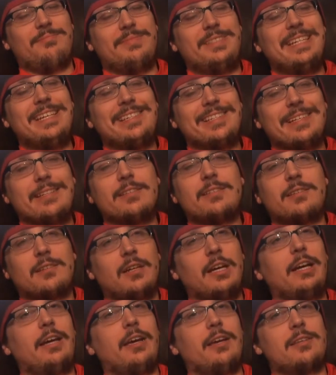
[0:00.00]
decent,
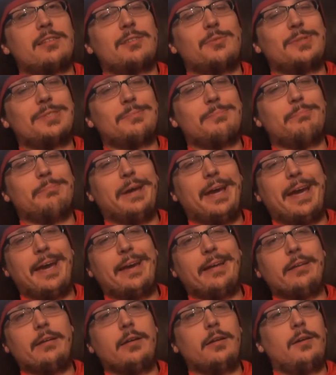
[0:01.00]
I guess. It wasn't
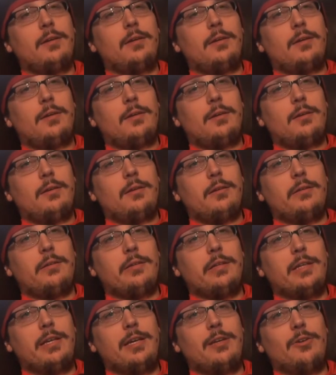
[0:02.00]
bad.
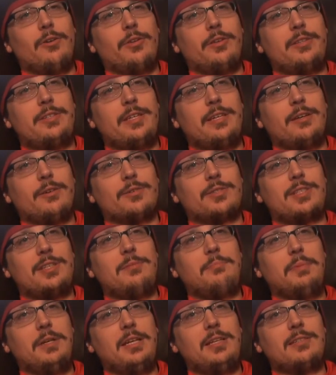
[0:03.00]
It hit all the
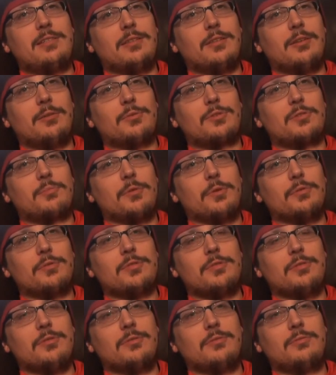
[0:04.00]
TLC beats that they were
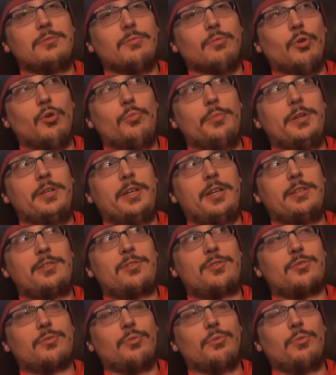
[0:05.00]
supposed to. Roman gets
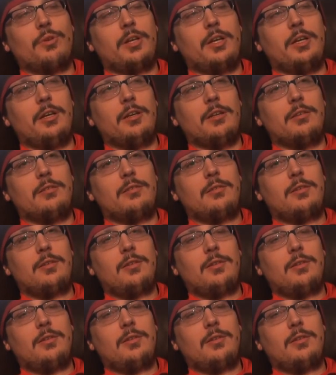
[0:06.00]
screwed again.